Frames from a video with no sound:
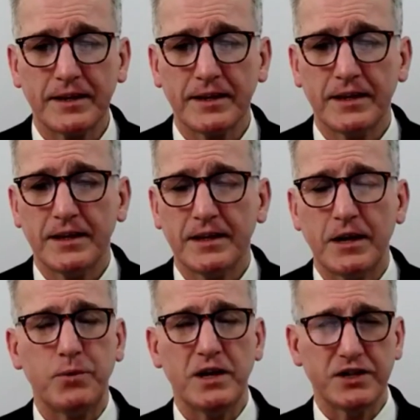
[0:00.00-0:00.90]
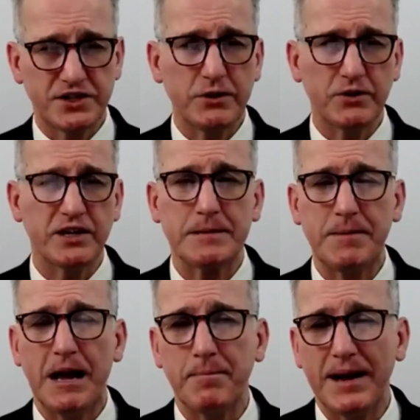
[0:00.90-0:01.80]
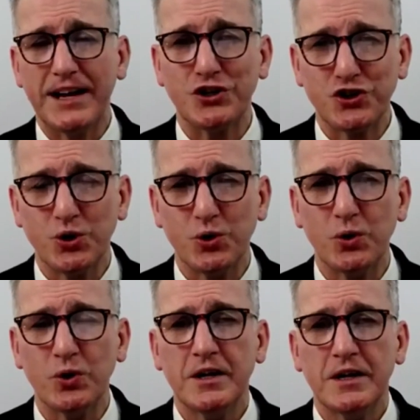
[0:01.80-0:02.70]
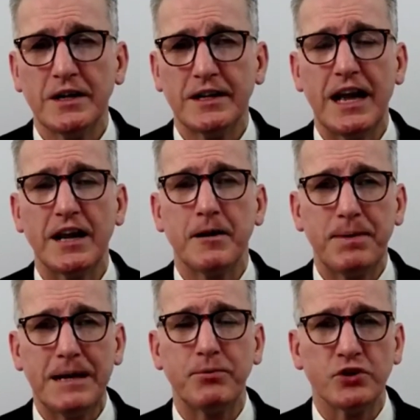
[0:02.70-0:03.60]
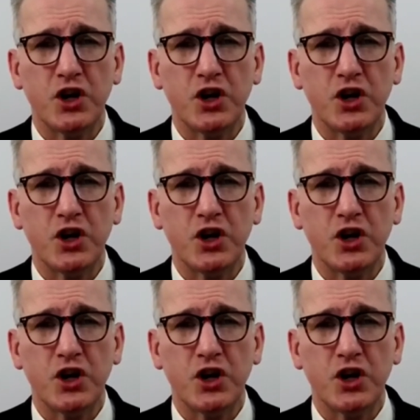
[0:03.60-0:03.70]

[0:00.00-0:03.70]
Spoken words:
If we're serious about making sure that people know,